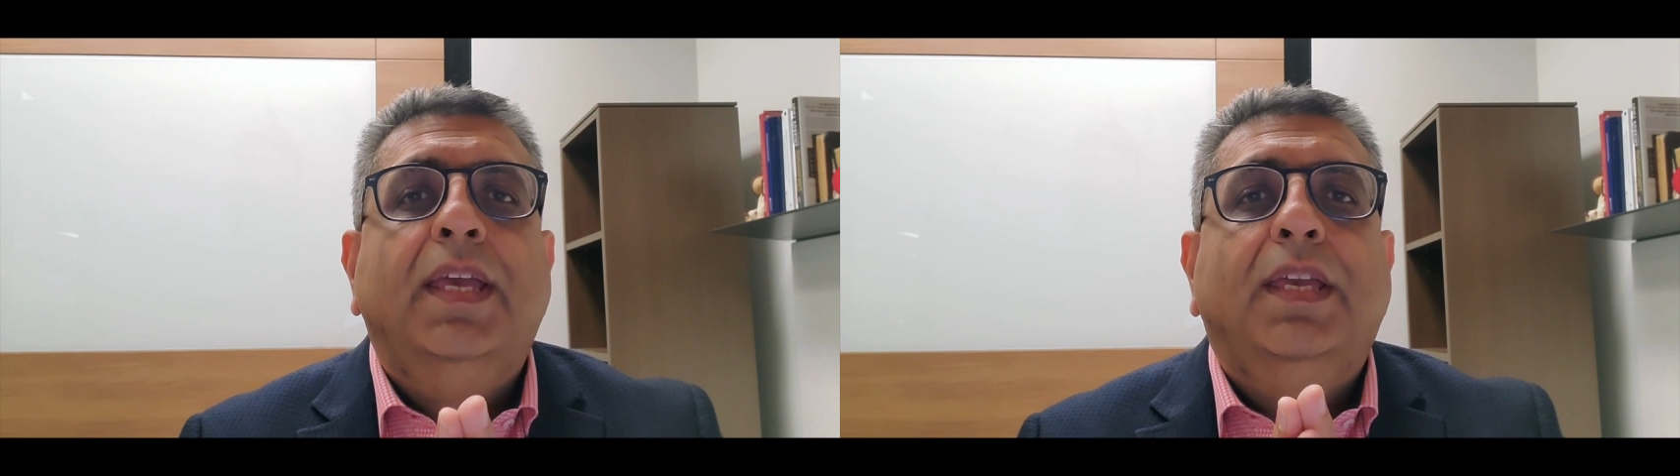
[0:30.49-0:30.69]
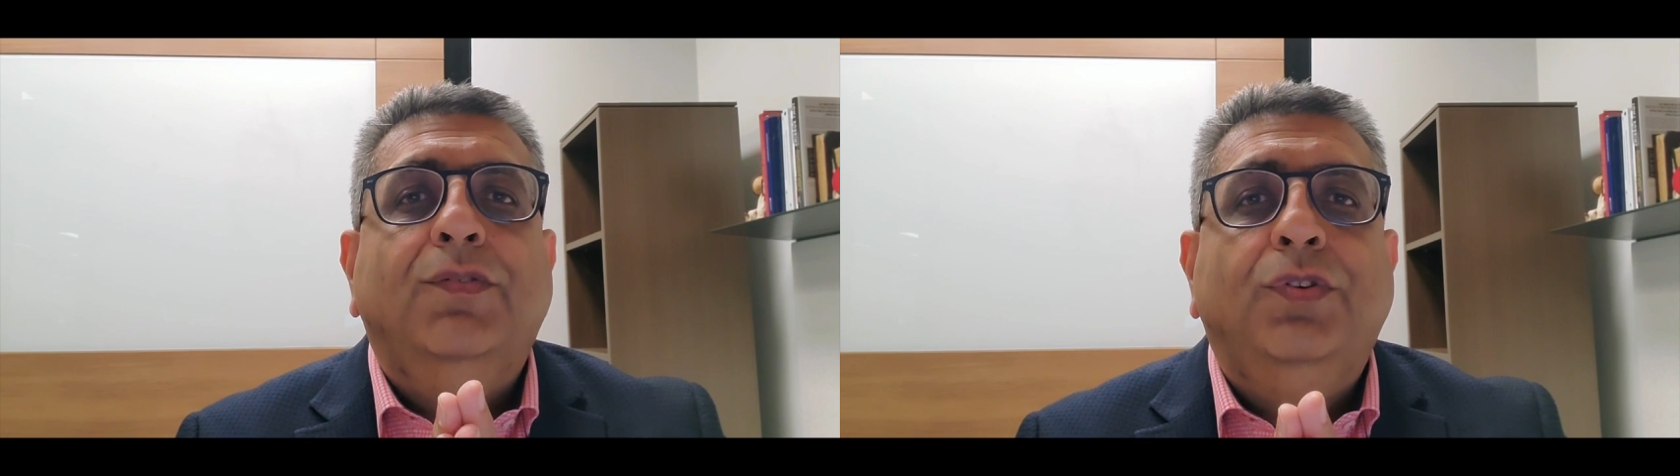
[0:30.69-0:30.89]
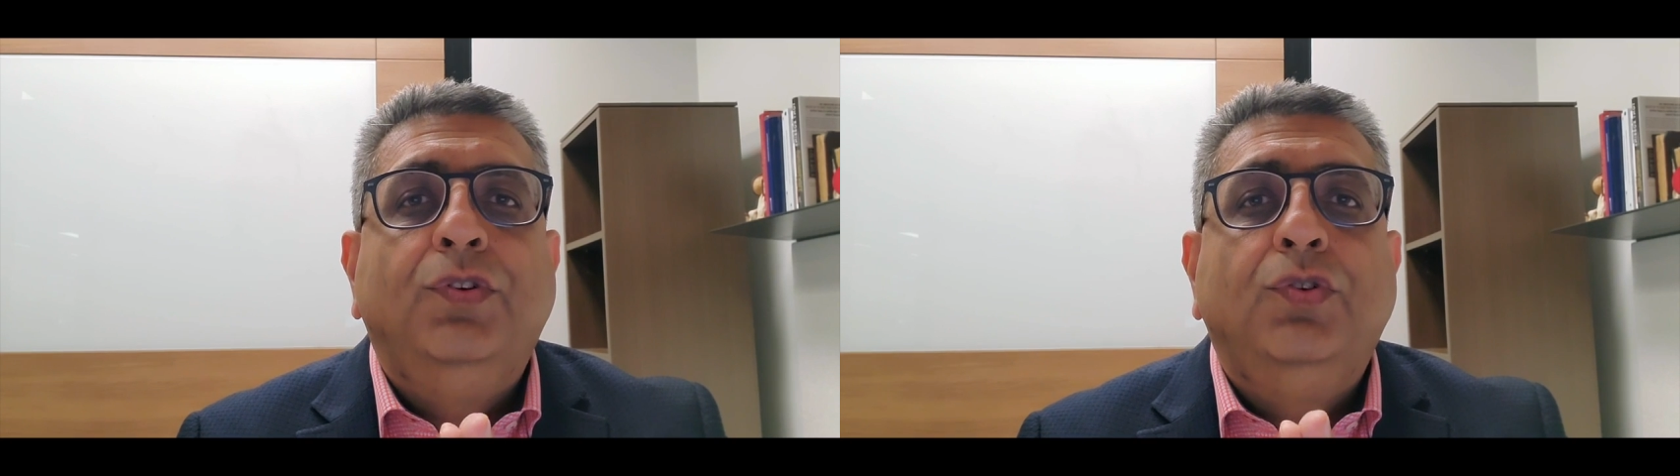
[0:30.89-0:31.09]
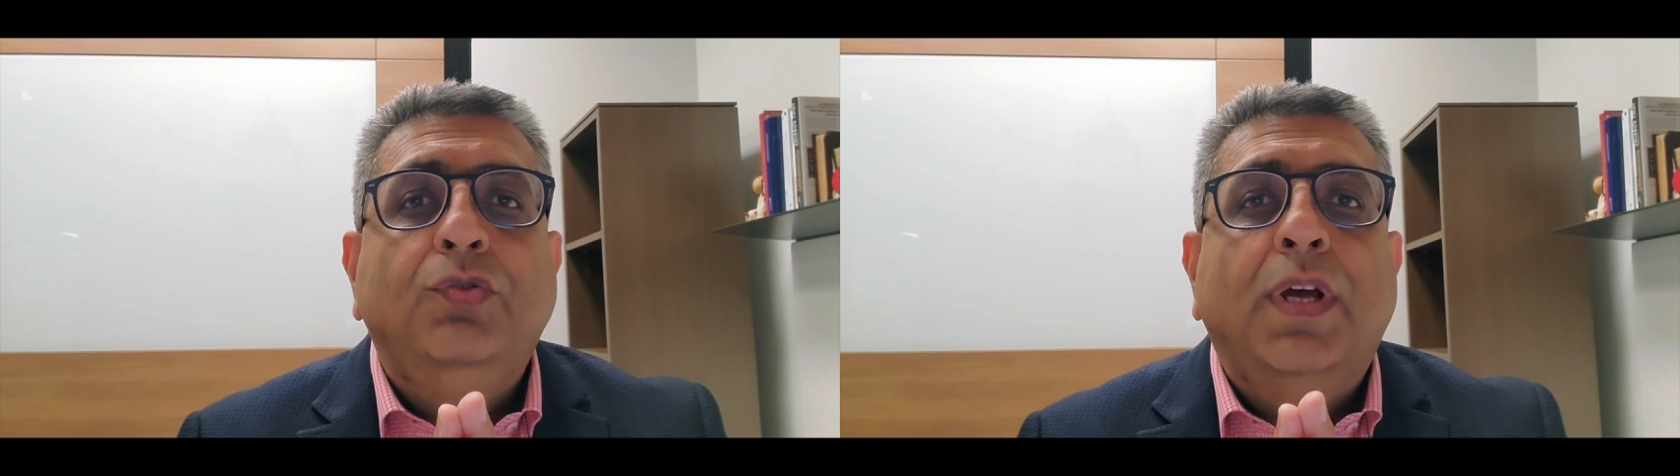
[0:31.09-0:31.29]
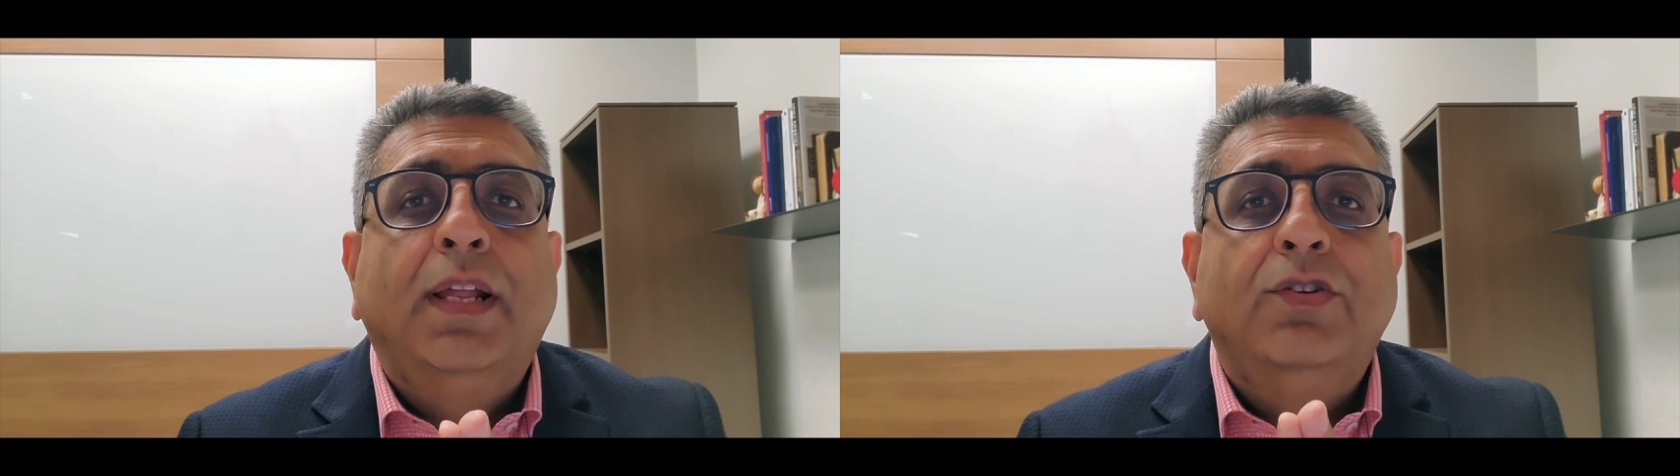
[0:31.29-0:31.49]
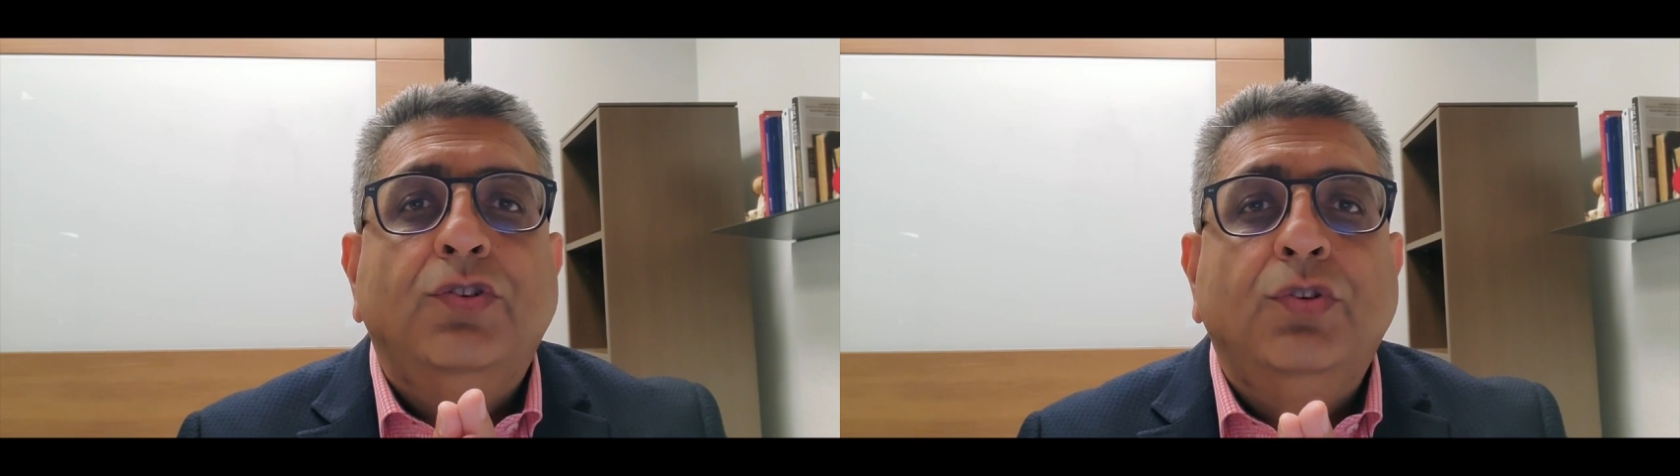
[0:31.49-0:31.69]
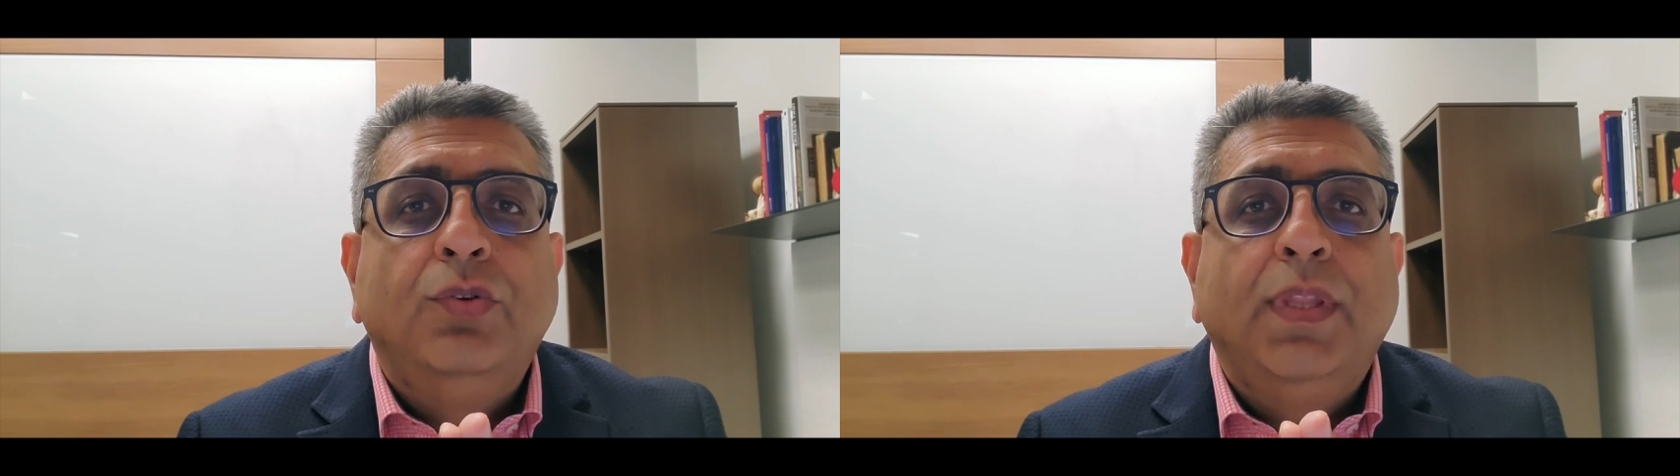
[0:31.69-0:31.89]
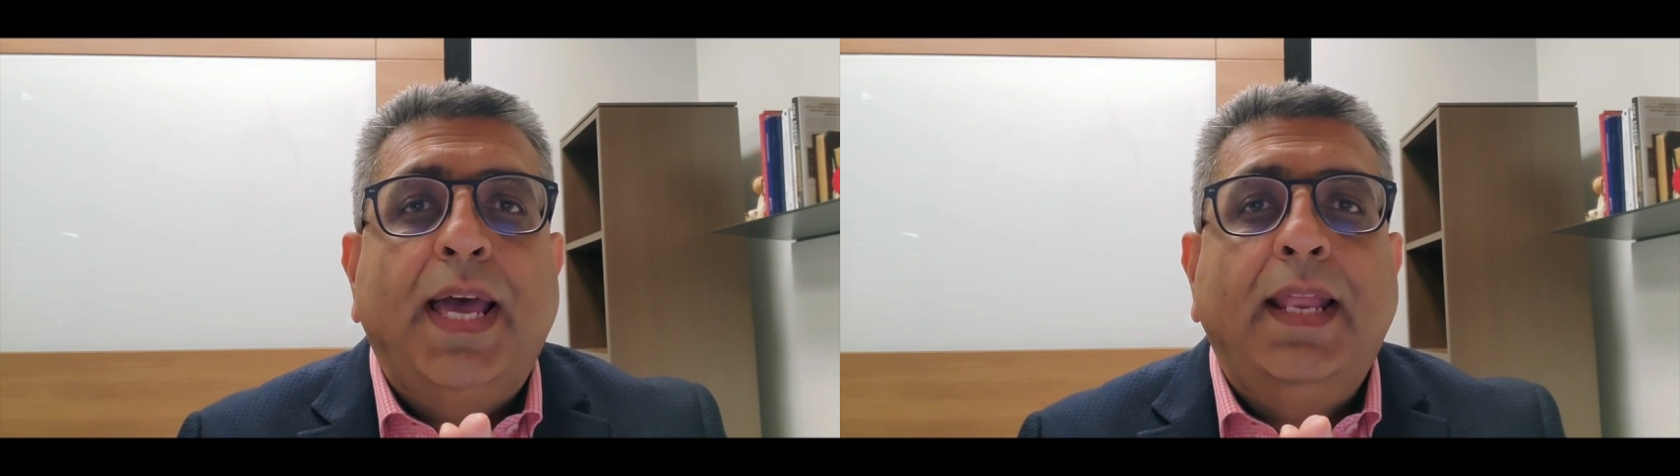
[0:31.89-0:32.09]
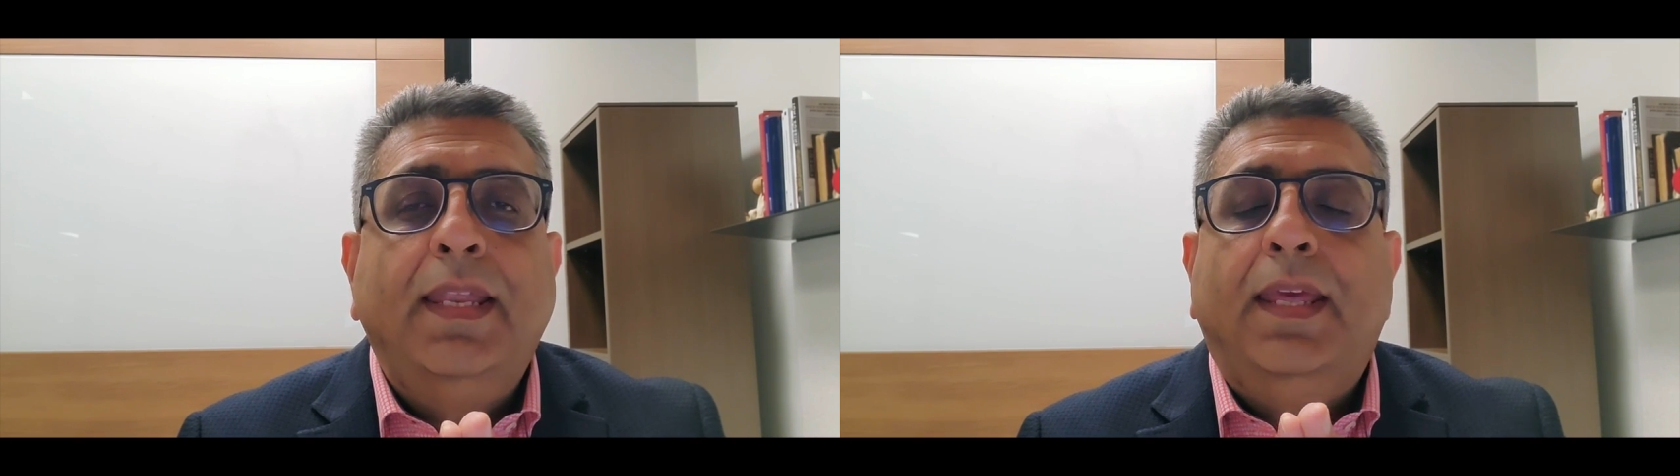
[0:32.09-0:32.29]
If you do not do that,